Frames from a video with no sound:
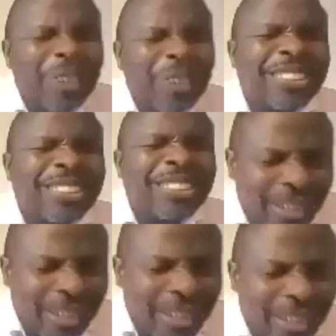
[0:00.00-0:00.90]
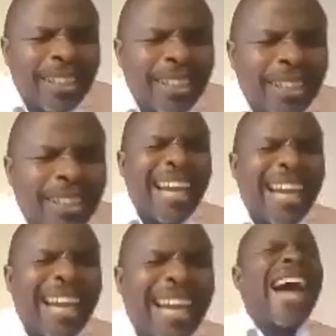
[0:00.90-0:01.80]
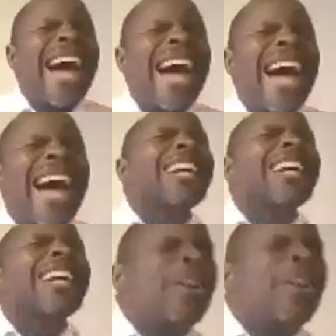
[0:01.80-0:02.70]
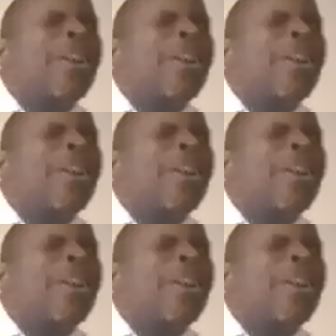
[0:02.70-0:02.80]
the Lord. It's like a hand in glove.